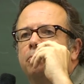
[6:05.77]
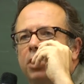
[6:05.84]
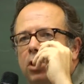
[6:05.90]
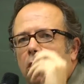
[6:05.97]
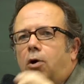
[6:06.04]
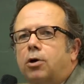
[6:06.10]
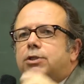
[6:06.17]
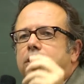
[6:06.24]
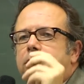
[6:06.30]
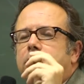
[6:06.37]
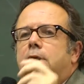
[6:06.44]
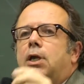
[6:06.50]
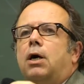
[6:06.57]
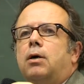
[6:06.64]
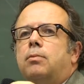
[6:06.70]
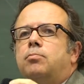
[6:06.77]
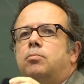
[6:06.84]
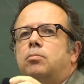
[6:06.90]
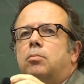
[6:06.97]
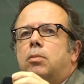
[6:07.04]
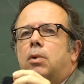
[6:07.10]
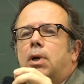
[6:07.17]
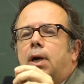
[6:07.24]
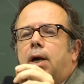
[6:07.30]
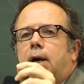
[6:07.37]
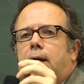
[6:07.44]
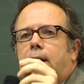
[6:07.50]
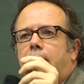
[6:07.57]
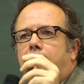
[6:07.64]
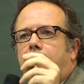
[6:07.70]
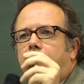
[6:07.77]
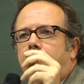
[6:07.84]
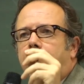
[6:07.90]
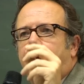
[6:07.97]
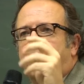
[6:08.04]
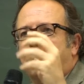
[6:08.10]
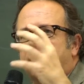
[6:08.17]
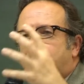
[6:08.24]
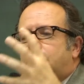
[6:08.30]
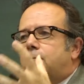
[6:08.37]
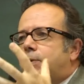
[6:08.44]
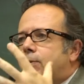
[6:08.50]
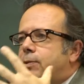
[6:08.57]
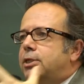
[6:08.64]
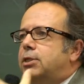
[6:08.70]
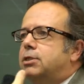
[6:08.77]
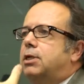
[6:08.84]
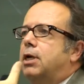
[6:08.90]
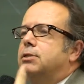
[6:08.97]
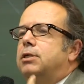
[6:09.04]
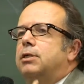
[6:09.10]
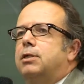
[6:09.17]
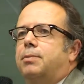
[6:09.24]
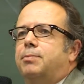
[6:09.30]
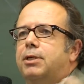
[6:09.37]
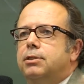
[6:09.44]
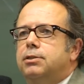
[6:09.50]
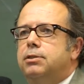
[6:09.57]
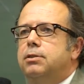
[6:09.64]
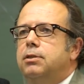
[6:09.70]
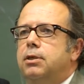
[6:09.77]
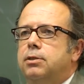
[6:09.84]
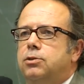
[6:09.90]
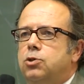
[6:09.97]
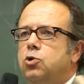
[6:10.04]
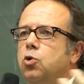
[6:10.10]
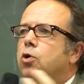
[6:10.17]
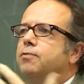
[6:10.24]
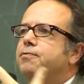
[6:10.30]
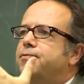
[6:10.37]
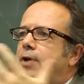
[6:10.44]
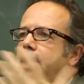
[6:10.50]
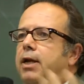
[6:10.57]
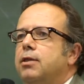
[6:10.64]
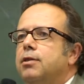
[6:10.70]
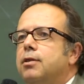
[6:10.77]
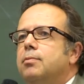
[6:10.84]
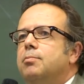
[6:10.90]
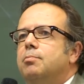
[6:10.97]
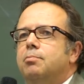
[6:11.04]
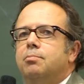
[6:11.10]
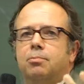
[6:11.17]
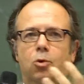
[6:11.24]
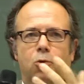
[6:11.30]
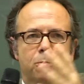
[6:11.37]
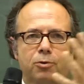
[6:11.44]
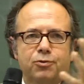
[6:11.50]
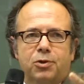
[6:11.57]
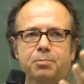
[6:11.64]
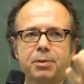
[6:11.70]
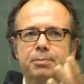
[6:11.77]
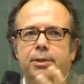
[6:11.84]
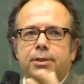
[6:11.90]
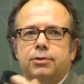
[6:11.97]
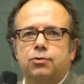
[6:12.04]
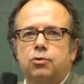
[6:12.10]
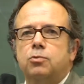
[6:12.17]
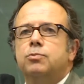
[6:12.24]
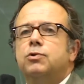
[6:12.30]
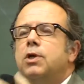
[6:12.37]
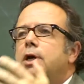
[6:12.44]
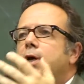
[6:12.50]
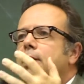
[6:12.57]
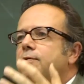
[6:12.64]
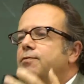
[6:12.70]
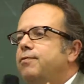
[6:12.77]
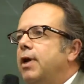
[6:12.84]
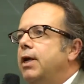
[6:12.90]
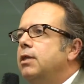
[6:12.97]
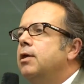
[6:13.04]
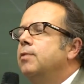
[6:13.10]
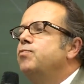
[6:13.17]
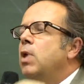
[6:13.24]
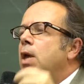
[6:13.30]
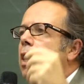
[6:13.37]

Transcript: Because Islam, we discuss it, I mean, it's your faith, or most of the people in this room's faith,